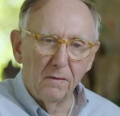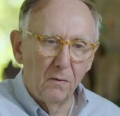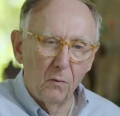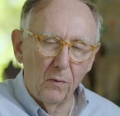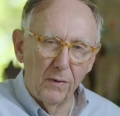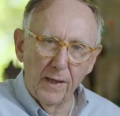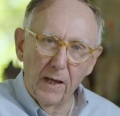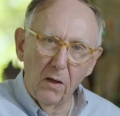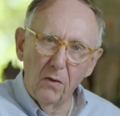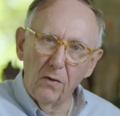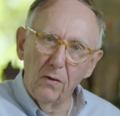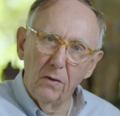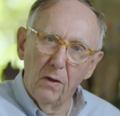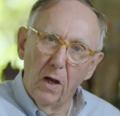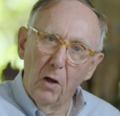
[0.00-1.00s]
without
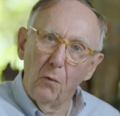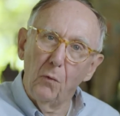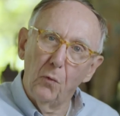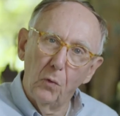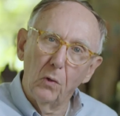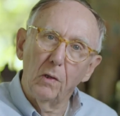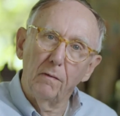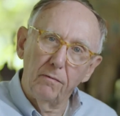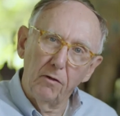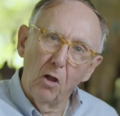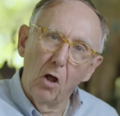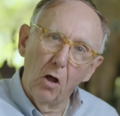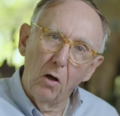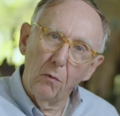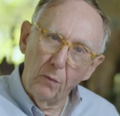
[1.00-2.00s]
a rule of
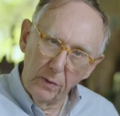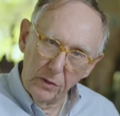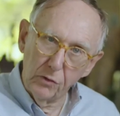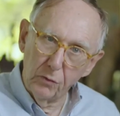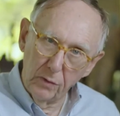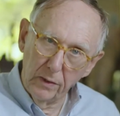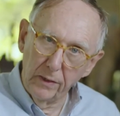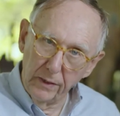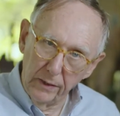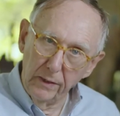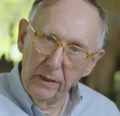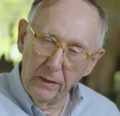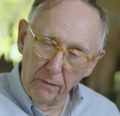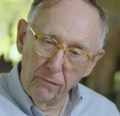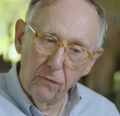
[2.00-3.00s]
law which really
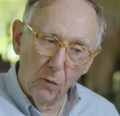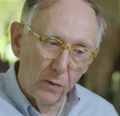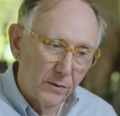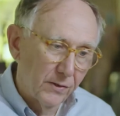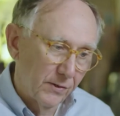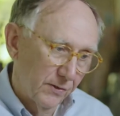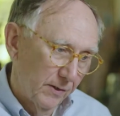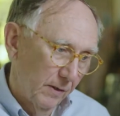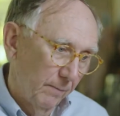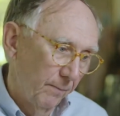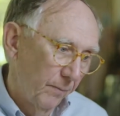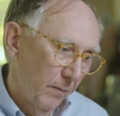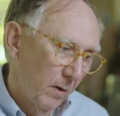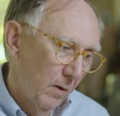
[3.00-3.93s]
enforces them.